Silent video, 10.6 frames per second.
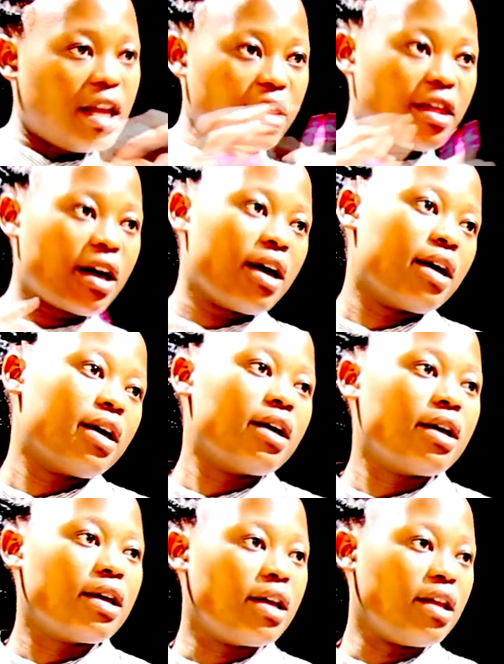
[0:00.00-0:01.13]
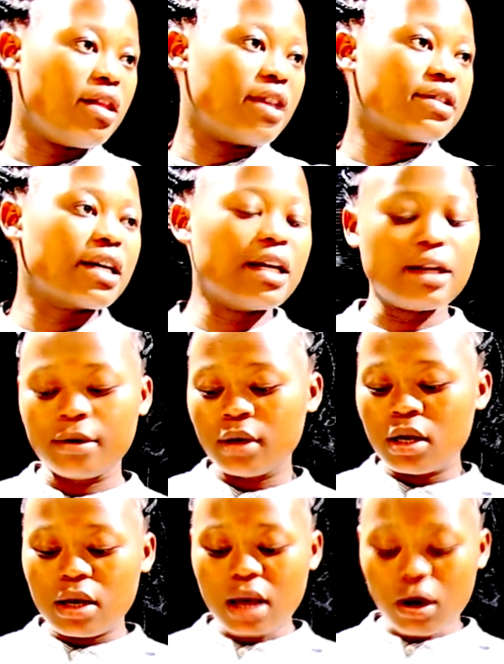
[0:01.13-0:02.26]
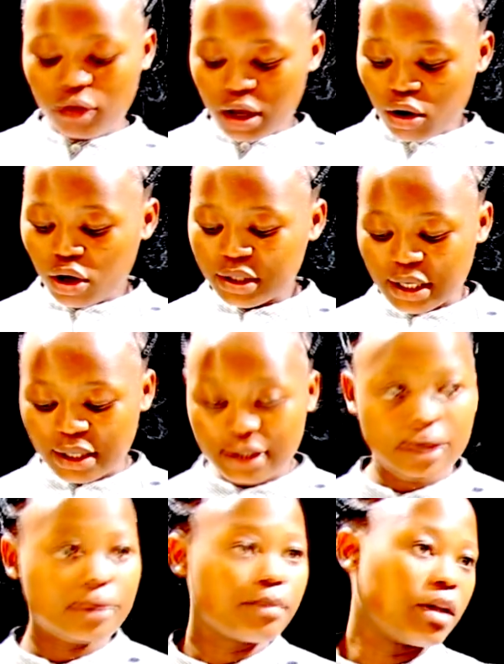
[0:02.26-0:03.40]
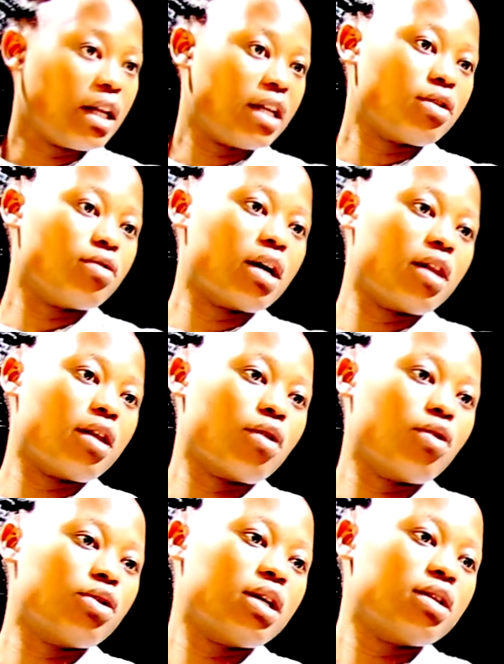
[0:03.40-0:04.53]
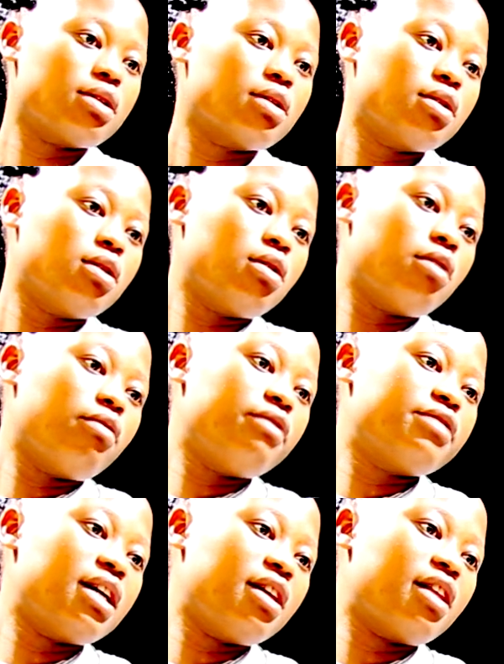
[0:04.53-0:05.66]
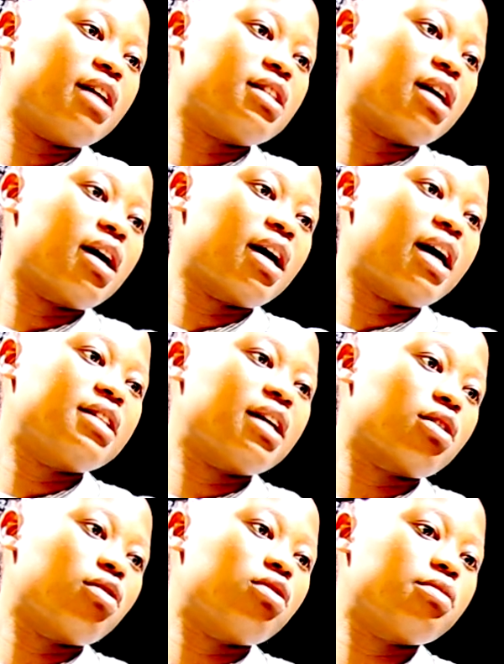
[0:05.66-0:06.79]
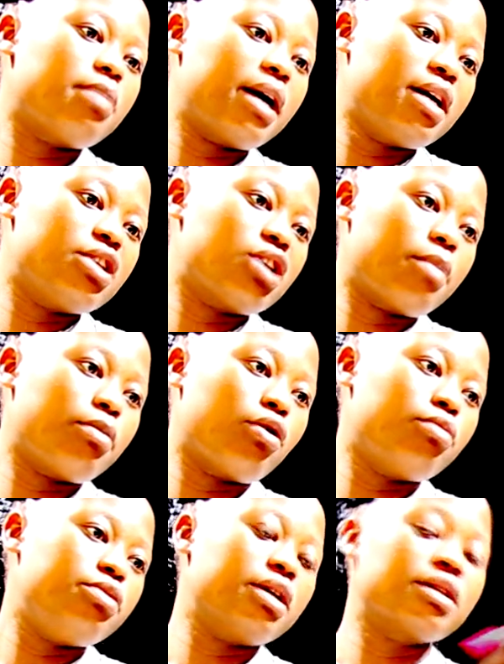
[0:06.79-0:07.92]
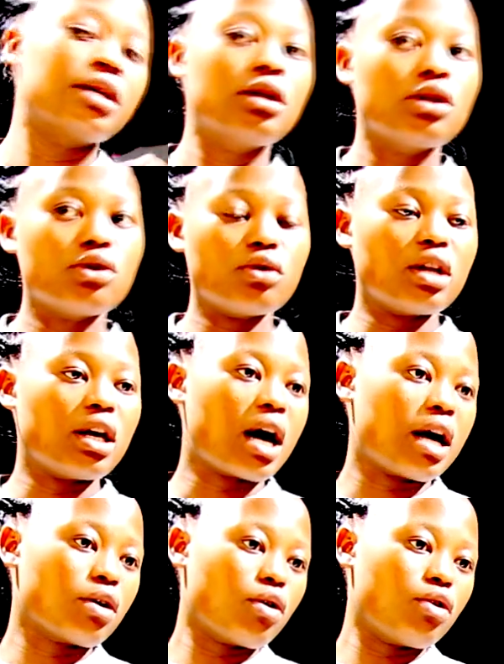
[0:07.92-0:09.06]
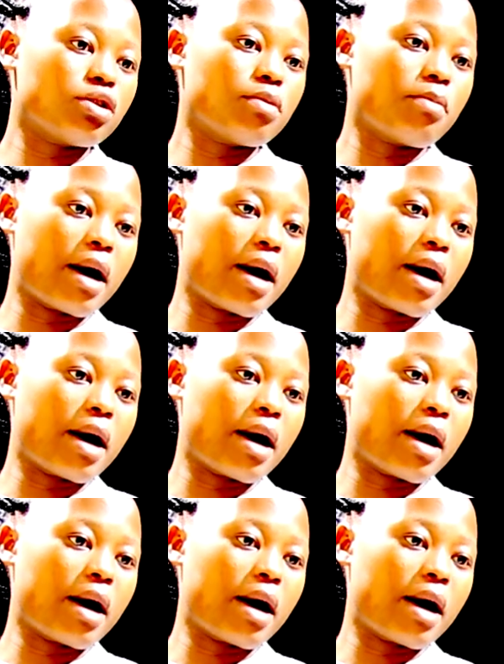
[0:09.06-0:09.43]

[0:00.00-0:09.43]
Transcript: In the skin. Now the causes, let's look at the causes. We say that cuts are caused by sharp objects. So they are caused